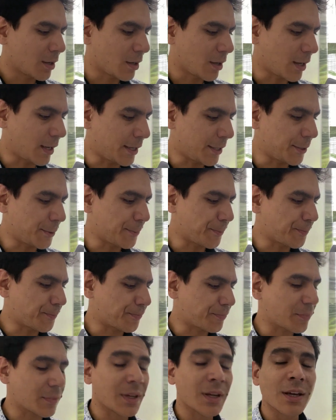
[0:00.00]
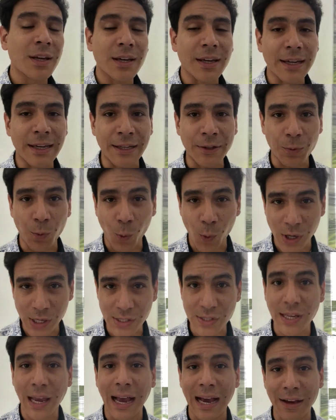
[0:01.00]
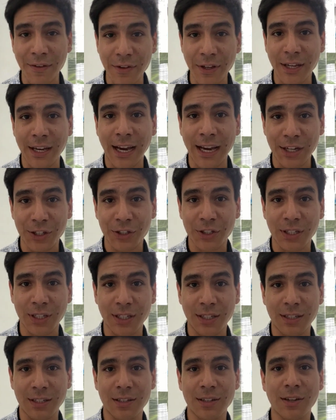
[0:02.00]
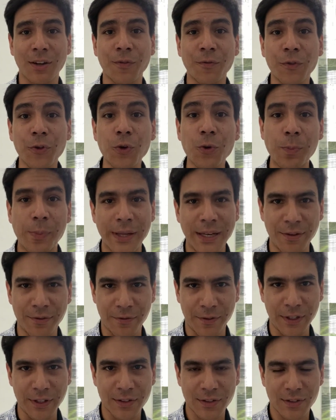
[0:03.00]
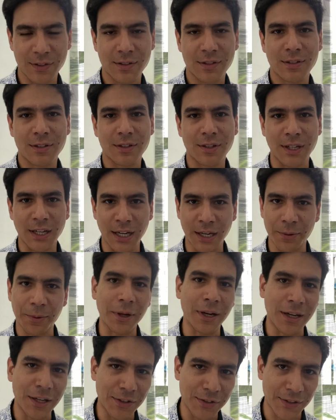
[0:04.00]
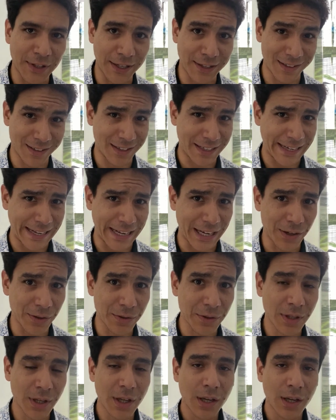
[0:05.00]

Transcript: um, it was having actually a few benefits that I will list down now.